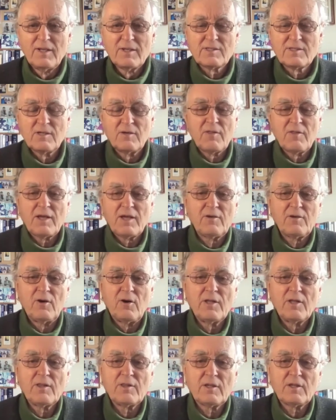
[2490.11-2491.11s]
So they
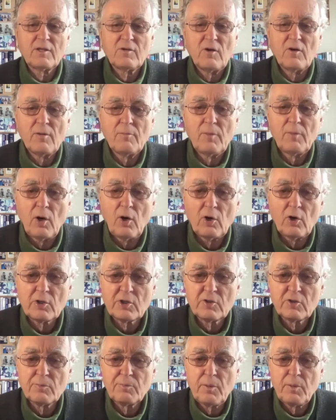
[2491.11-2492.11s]
coined the term
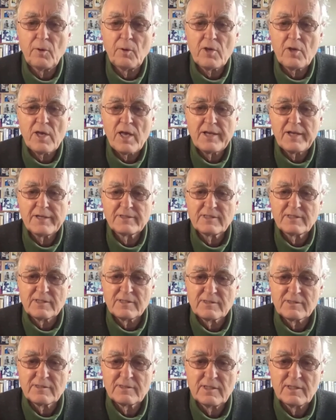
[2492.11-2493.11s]

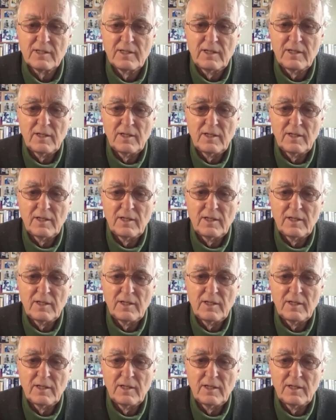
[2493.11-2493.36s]
autopoiesis.